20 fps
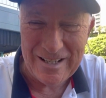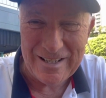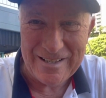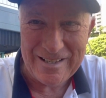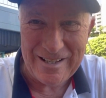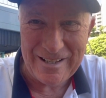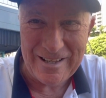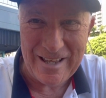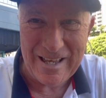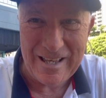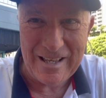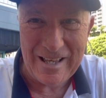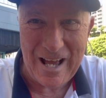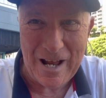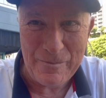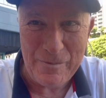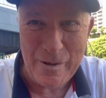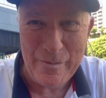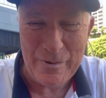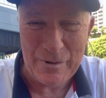So they
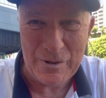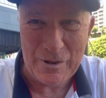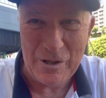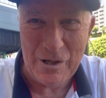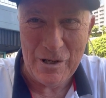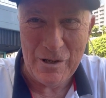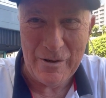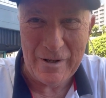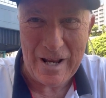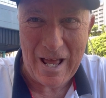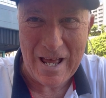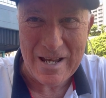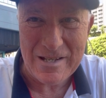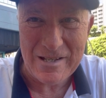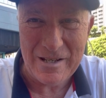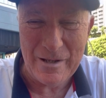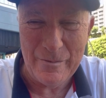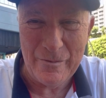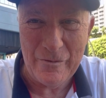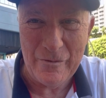got people to go and ask
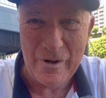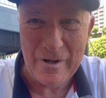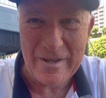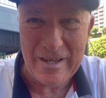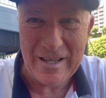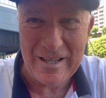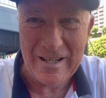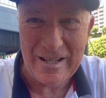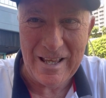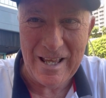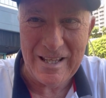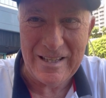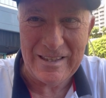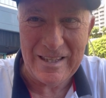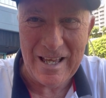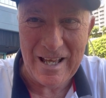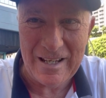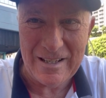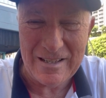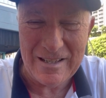him where they could get that,